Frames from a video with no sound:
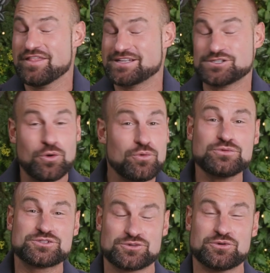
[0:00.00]
There's
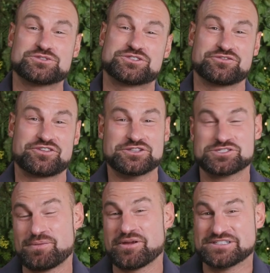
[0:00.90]
all sorts of
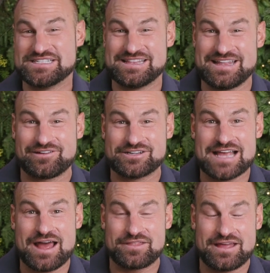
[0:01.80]
conspiracy
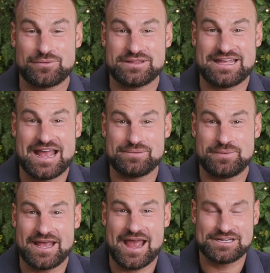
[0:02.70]
theories out there with the
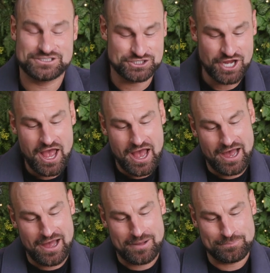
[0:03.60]
APH,
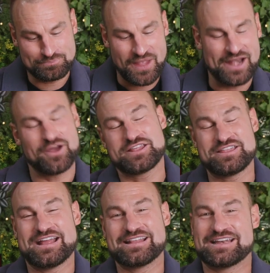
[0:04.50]
and I
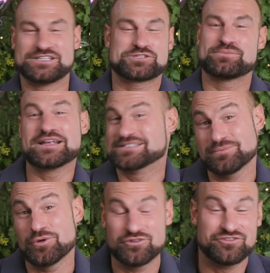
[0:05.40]
think that it just makes
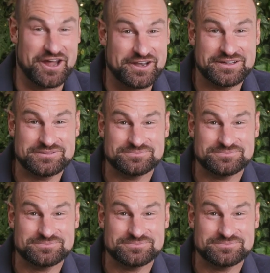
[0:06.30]
it more fun.